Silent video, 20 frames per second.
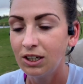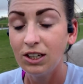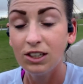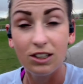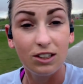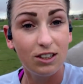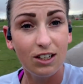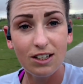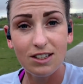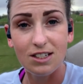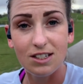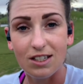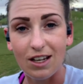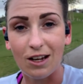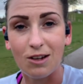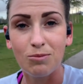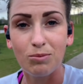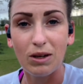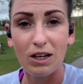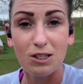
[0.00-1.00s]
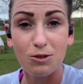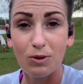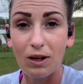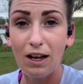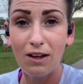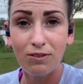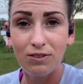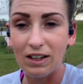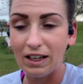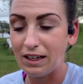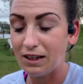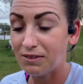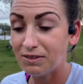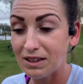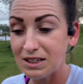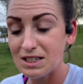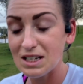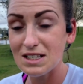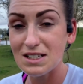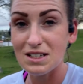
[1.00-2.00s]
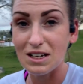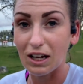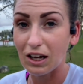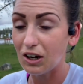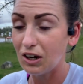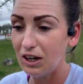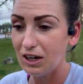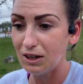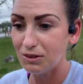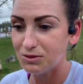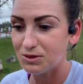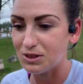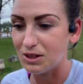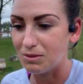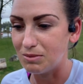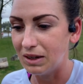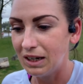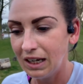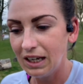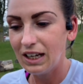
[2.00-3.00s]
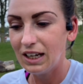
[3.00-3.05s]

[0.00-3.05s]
The 30-second bursts were lovely, fantastic, I loved them.